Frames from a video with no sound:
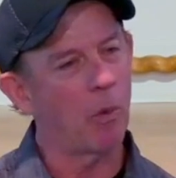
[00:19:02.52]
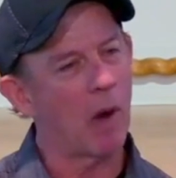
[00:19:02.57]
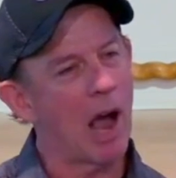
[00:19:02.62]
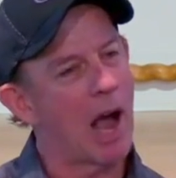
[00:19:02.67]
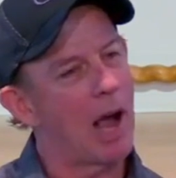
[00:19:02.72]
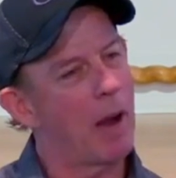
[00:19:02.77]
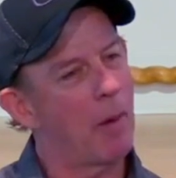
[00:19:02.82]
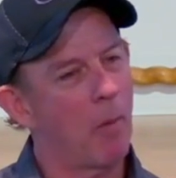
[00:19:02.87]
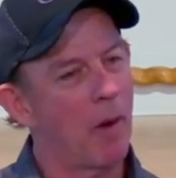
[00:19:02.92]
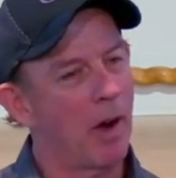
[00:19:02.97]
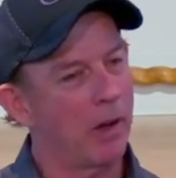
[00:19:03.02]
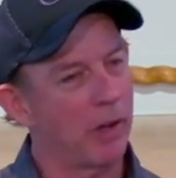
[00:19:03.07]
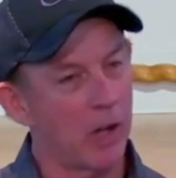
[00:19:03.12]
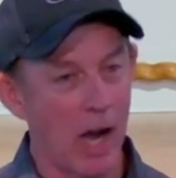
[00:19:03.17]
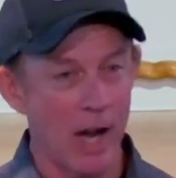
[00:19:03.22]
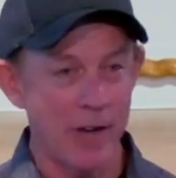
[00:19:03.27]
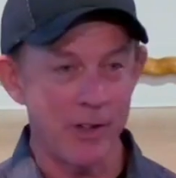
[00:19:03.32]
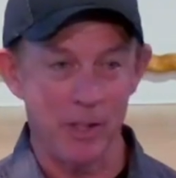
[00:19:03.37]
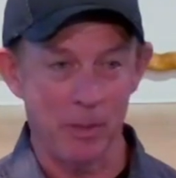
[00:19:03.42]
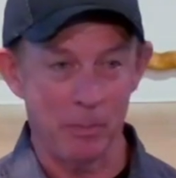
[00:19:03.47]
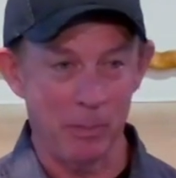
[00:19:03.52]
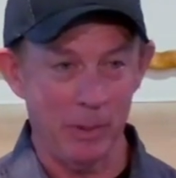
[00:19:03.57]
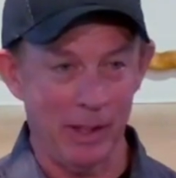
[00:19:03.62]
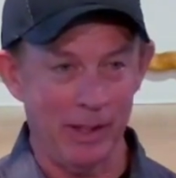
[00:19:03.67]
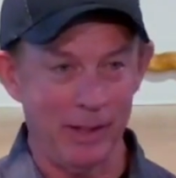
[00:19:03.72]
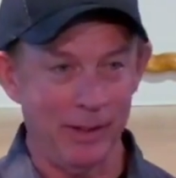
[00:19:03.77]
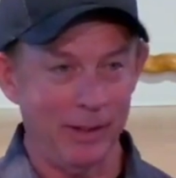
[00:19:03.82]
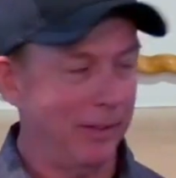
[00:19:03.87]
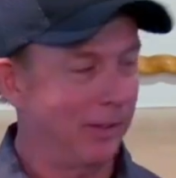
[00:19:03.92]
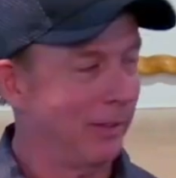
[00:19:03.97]
want God to
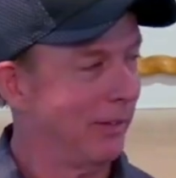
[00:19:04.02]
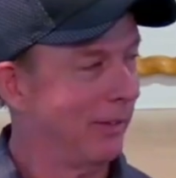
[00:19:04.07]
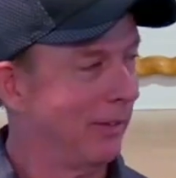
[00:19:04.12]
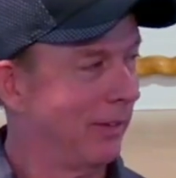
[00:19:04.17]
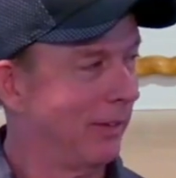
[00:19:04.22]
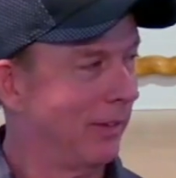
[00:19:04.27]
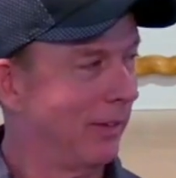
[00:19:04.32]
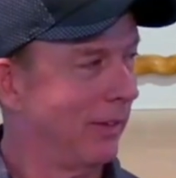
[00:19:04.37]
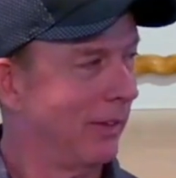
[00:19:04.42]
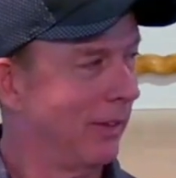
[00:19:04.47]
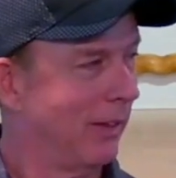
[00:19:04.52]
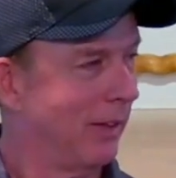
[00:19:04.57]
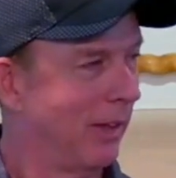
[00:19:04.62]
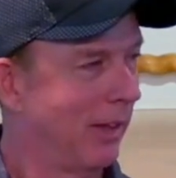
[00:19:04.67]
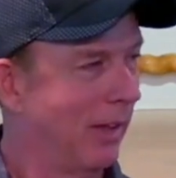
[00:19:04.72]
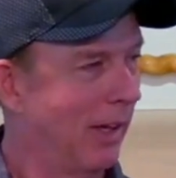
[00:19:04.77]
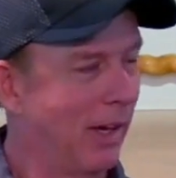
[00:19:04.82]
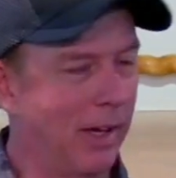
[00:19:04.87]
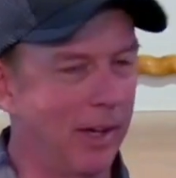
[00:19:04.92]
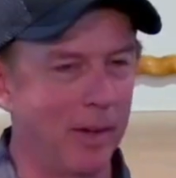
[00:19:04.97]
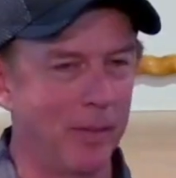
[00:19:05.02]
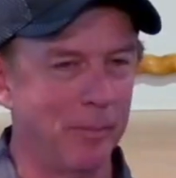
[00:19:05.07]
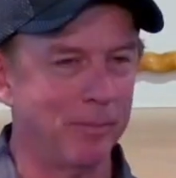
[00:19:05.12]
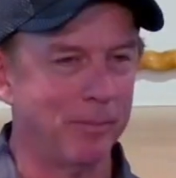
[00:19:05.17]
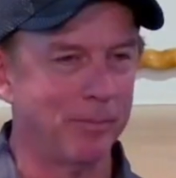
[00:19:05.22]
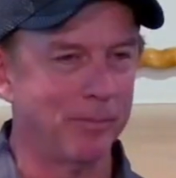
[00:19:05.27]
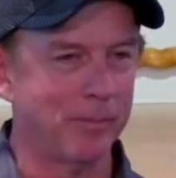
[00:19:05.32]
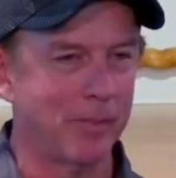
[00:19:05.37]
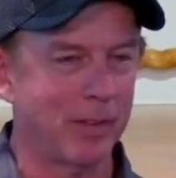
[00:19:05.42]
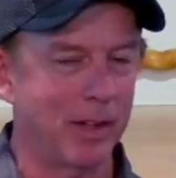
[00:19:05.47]
be um,
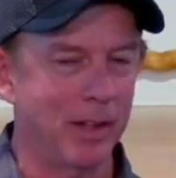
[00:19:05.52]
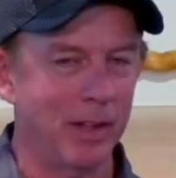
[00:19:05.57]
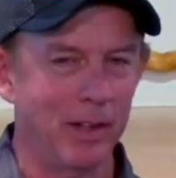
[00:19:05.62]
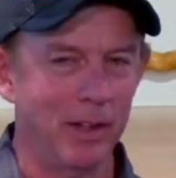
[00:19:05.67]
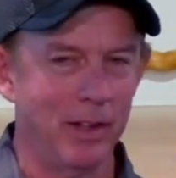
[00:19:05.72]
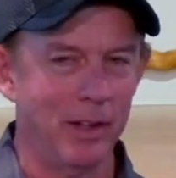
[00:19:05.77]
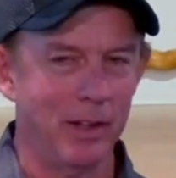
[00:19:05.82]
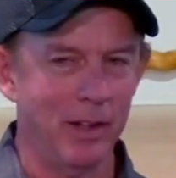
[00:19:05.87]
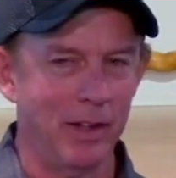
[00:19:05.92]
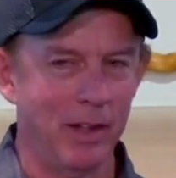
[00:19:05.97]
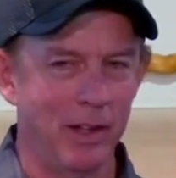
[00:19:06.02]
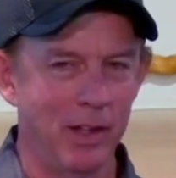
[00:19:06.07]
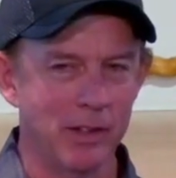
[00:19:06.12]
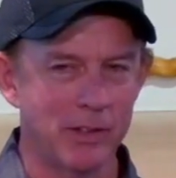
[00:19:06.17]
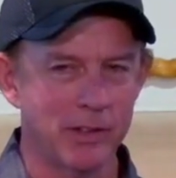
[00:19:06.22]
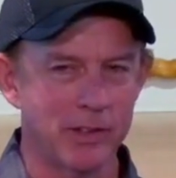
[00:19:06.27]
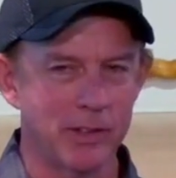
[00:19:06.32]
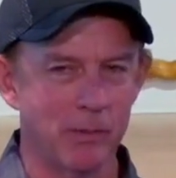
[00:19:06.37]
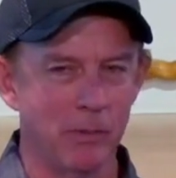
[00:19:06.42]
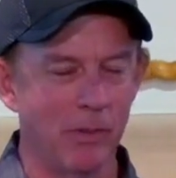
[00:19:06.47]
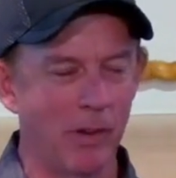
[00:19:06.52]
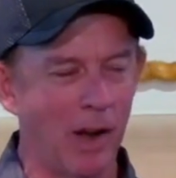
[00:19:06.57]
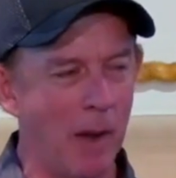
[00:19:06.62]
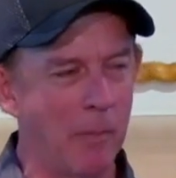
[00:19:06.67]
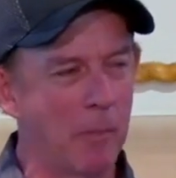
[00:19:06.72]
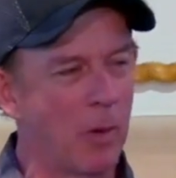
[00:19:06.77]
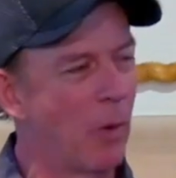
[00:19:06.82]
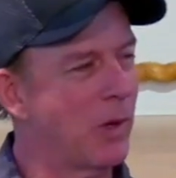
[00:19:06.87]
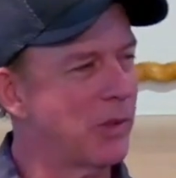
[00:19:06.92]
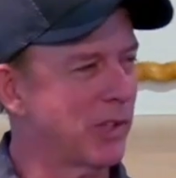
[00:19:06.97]
is I'm
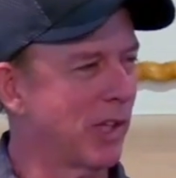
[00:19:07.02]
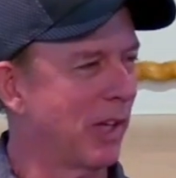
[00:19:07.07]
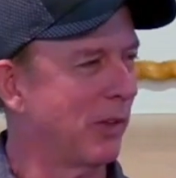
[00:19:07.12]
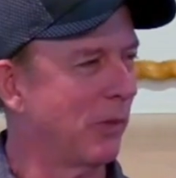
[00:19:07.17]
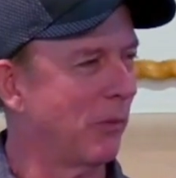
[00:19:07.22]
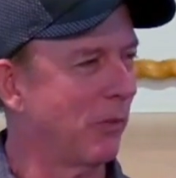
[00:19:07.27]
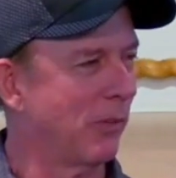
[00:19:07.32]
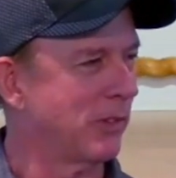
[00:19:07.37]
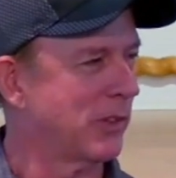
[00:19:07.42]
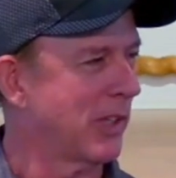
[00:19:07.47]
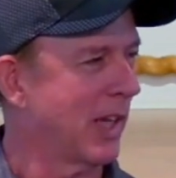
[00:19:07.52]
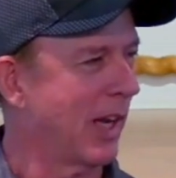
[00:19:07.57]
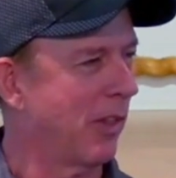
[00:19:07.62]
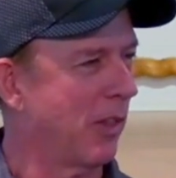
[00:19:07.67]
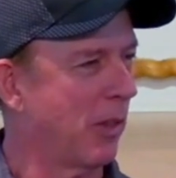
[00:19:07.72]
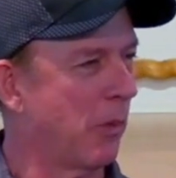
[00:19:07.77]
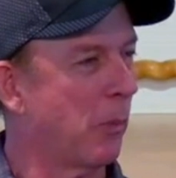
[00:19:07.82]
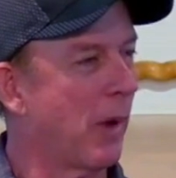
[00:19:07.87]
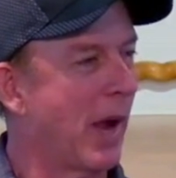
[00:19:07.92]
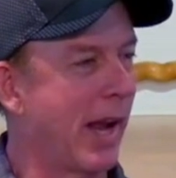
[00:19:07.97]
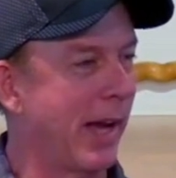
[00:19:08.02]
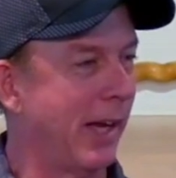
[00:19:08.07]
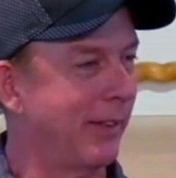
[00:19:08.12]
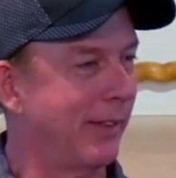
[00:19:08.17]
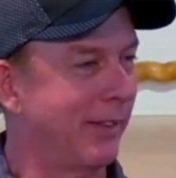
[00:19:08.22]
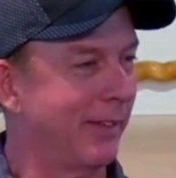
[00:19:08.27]
always on the side of the right.